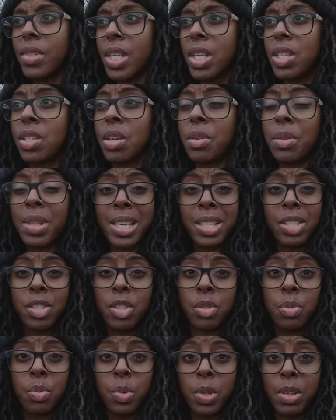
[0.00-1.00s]
So that's
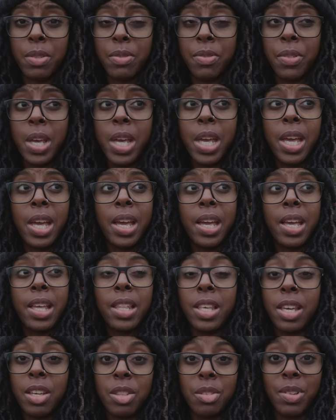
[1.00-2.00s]
just one of
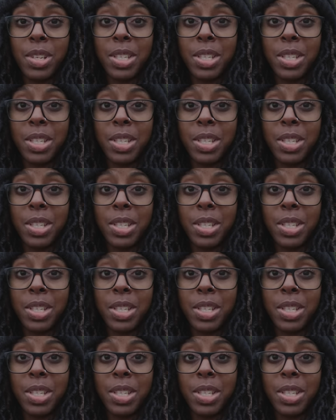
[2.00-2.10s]
the other